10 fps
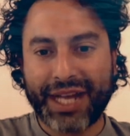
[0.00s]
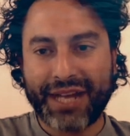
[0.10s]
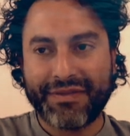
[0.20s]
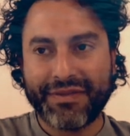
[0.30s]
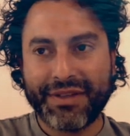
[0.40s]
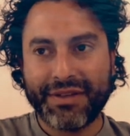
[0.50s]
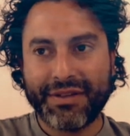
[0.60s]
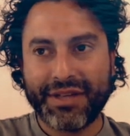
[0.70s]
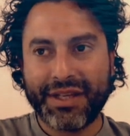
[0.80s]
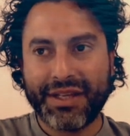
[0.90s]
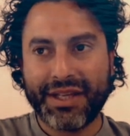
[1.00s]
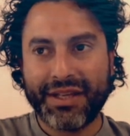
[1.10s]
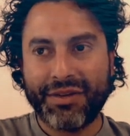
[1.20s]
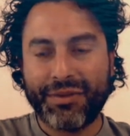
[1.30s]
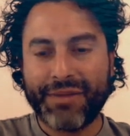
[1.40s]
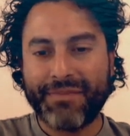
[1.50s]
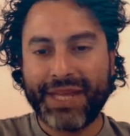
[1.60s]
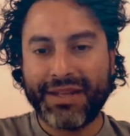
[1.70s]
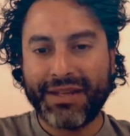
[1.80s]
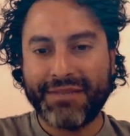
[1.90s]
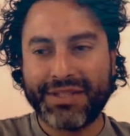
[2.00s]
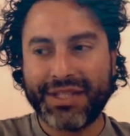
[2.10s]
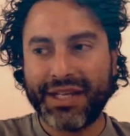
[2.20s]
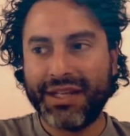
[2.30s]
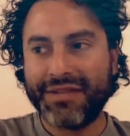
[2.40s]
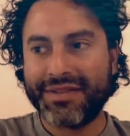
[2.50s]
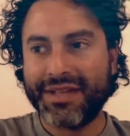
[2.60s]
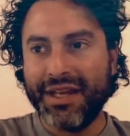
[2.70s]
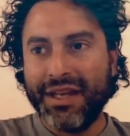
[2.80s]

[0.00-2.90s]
have. They don't reinvent themselves.